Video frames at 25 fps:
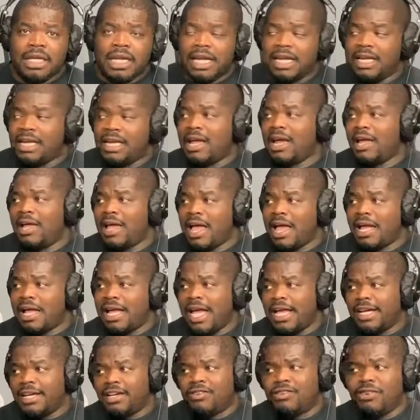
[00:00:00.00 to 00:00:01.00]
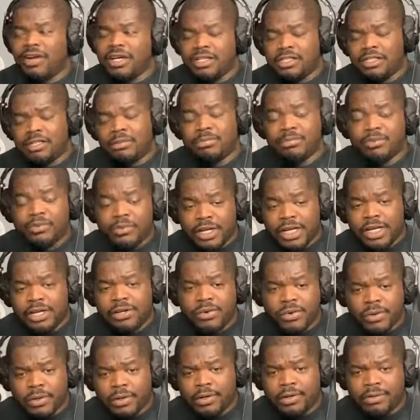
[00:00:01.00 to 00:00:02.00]
And I kind of credit the Marine
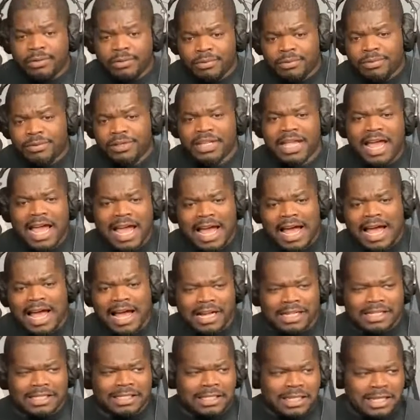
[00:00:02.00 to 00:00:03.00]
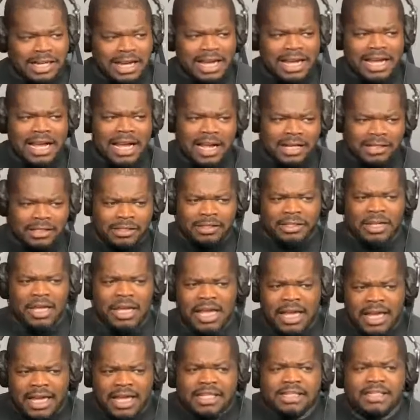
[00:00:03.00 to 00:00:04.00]
Corps for that, honestly. They kind of
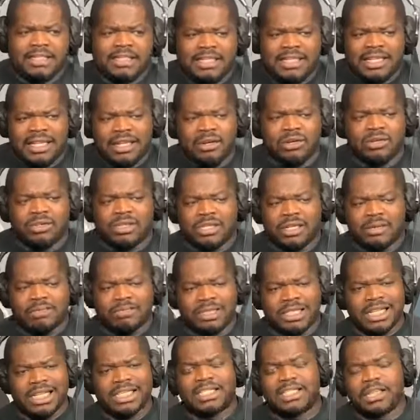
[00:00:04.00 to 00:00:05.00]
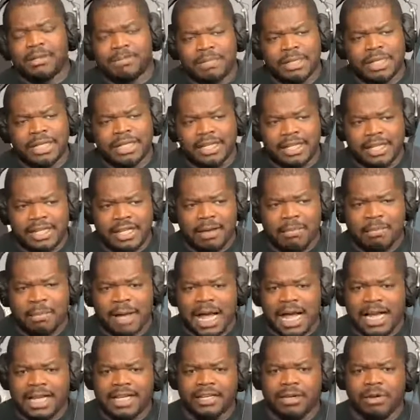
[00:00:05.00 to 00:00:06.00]
instill some discipline in your
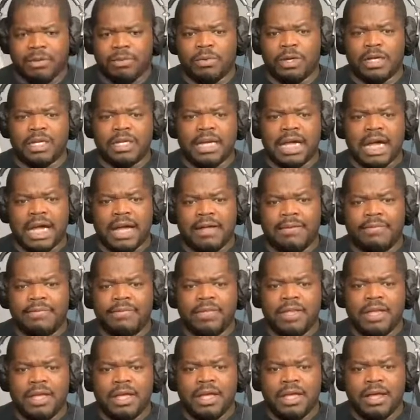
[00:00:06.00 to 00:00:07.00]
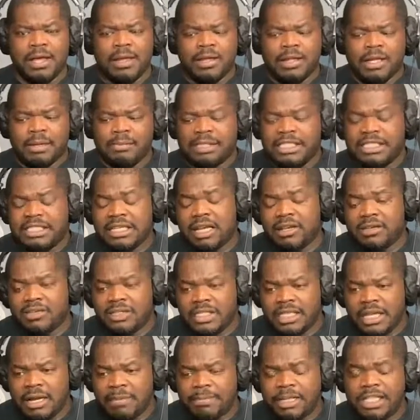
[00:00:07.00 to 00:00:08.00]
body or whatnot. Let me tell you
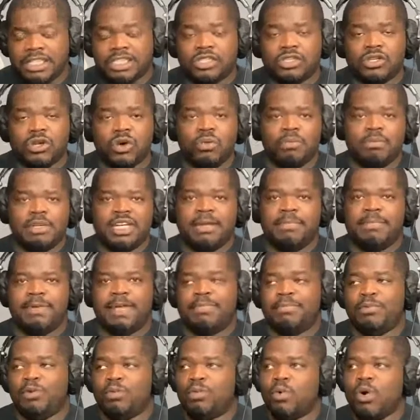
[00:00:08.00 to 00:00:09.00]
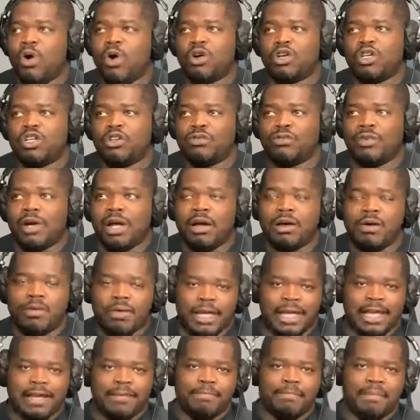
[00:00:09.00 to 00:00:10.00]
something. There's so many people walking around
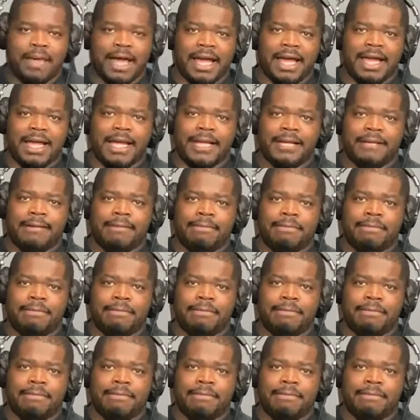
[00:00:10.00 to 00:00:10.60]
in pain.